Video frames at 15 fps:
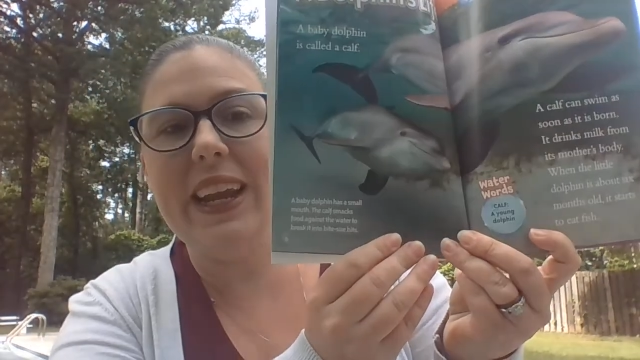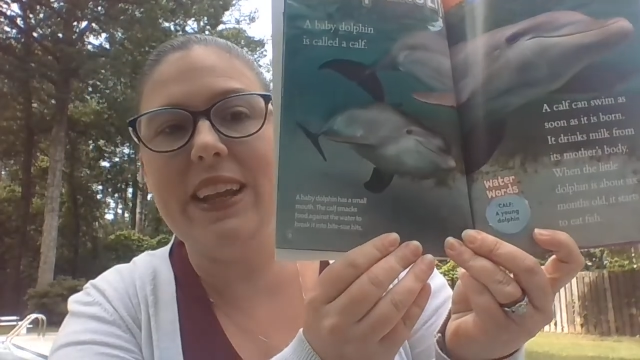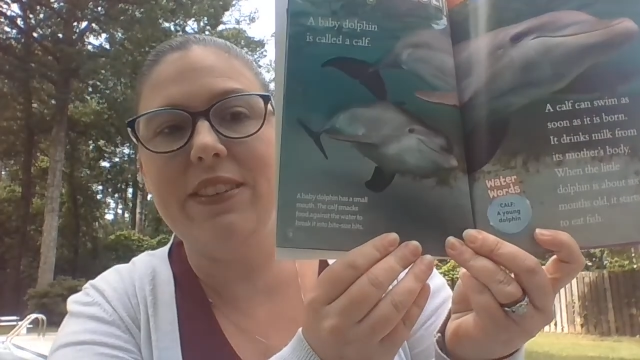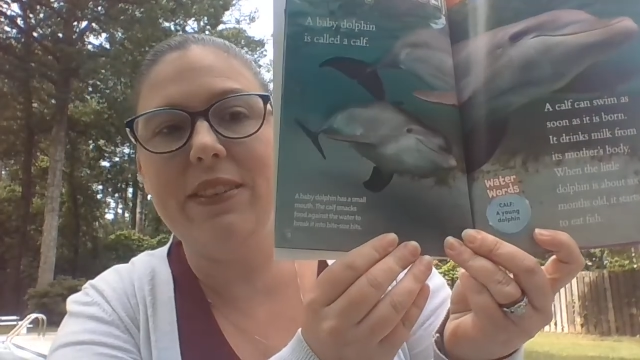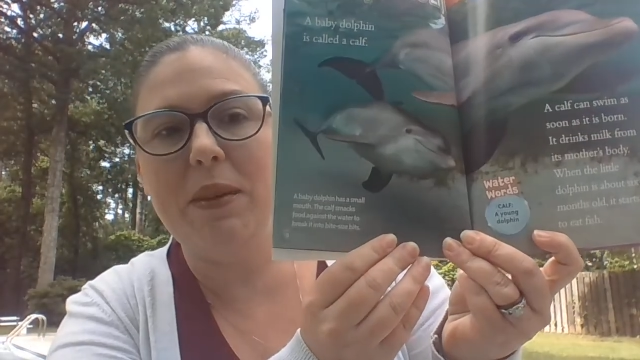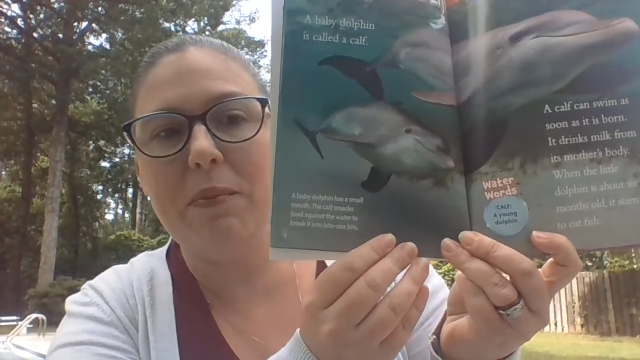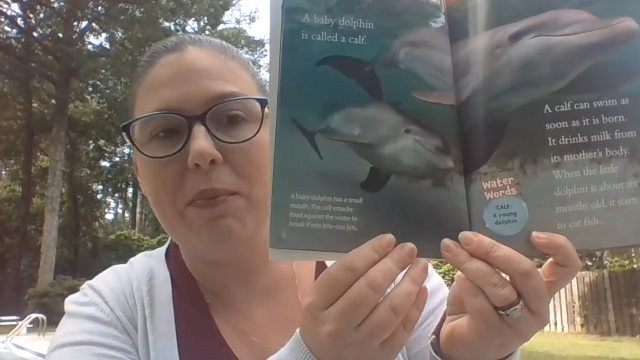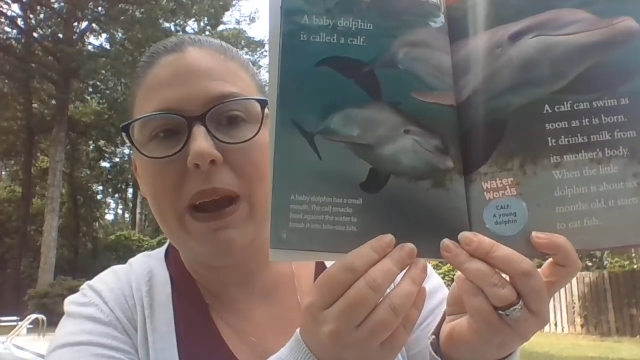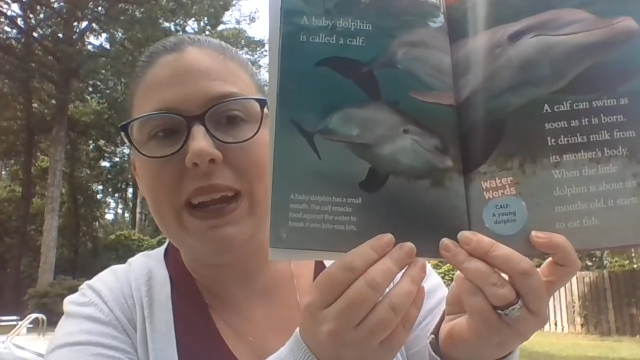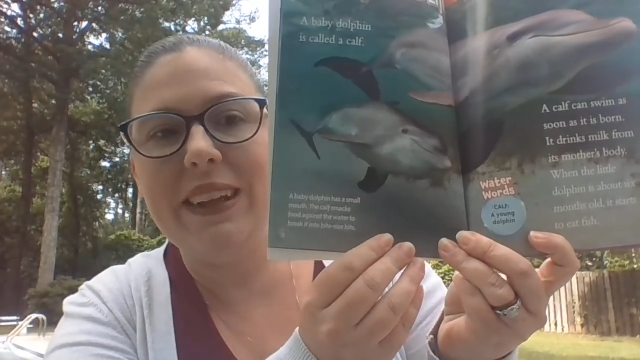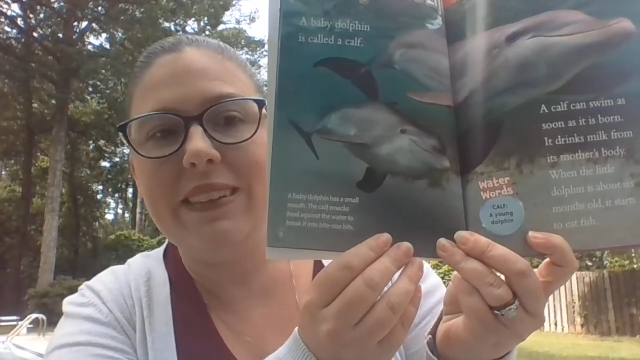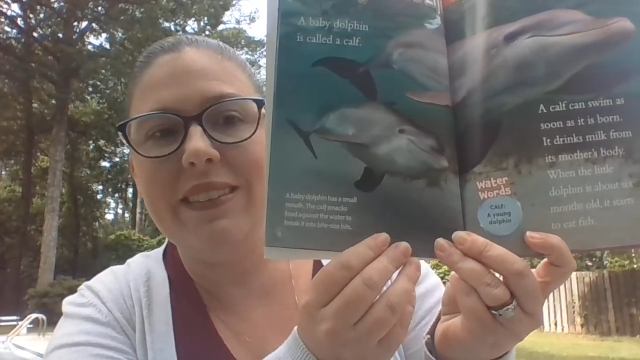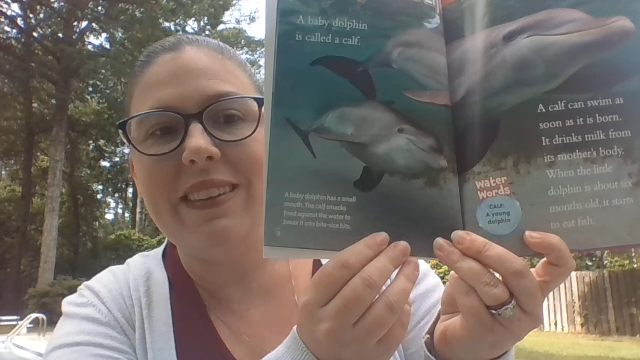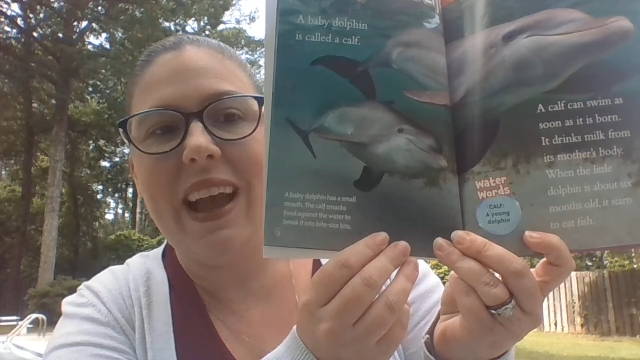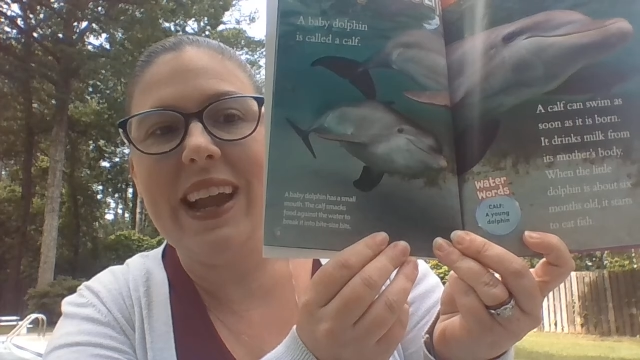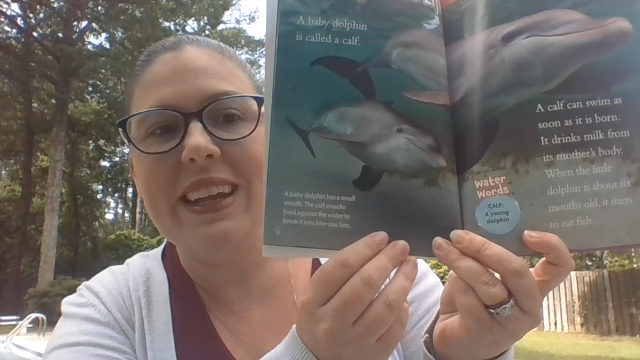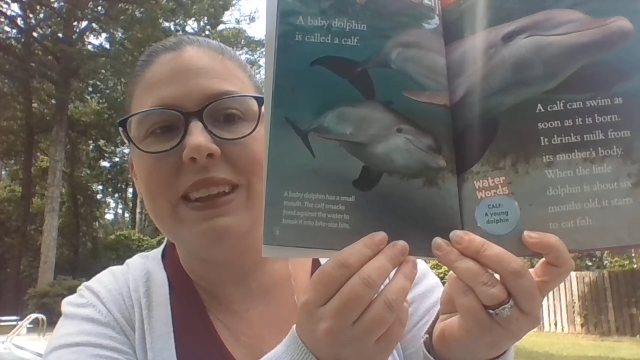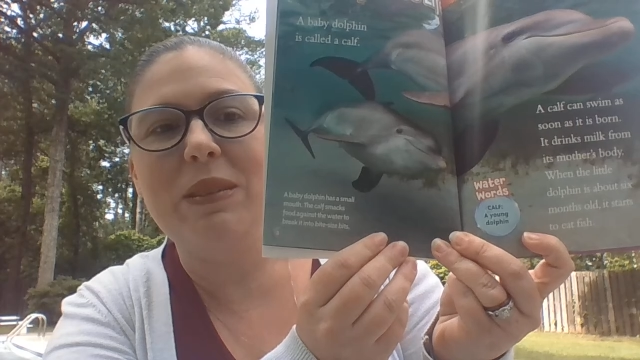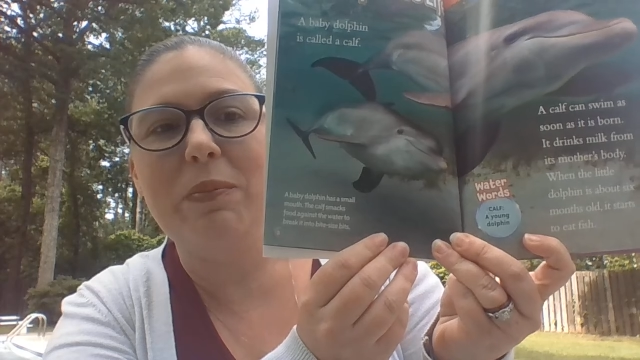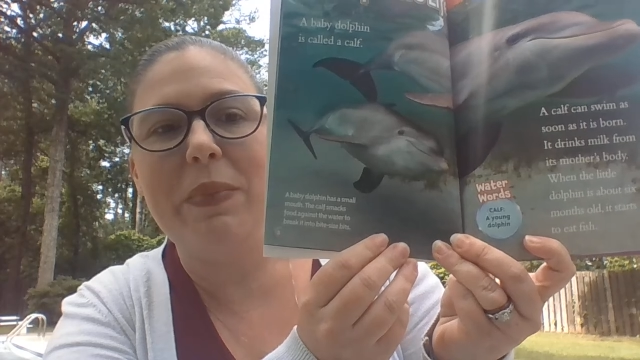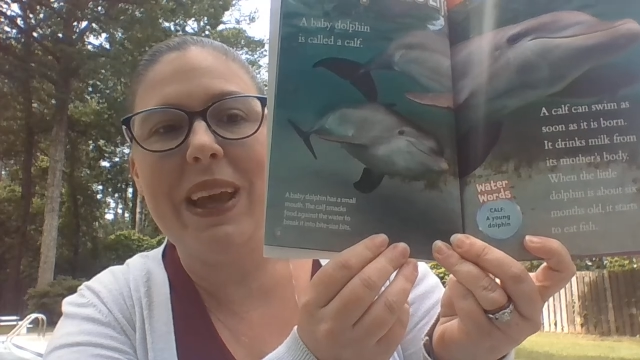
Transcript: into bite-sized